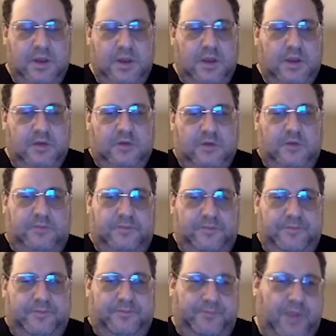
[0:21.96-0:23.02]
So
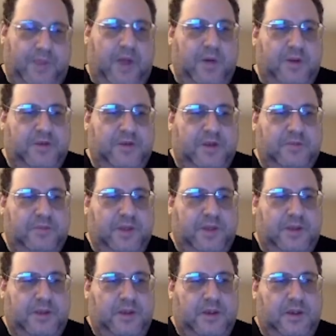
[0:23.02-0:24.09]
I want to start
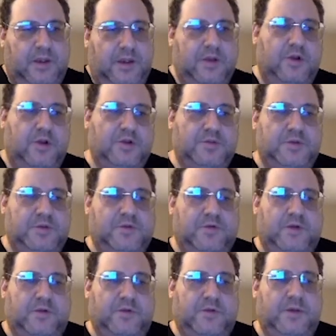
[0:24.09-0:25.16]
by Acknowledgement of
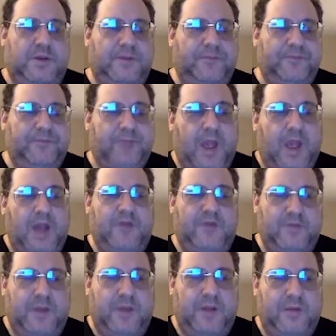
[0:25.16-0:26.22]
Country. I live
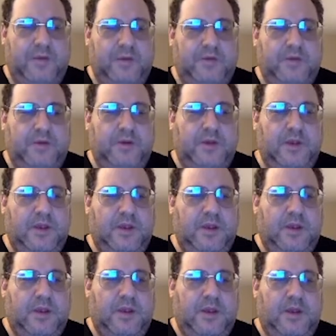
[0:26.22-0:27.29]
in Belmont,
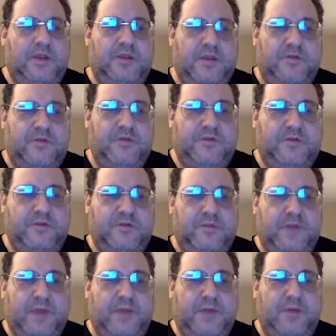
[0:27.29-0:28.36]
in the San Francisco
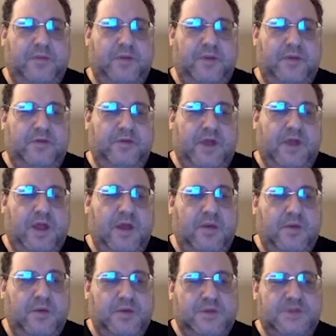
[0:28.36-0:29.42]
Bay Area Peninsula,
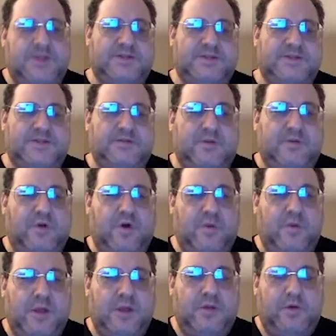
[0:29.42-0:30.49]
which is the ancestral
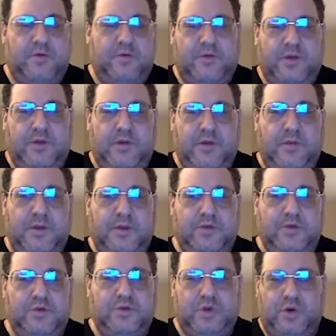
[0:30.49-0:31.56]
homeland of the
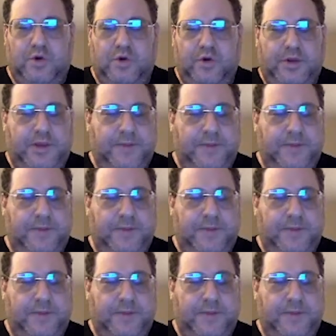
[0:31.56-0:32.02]
Ramaytush or Ohlone.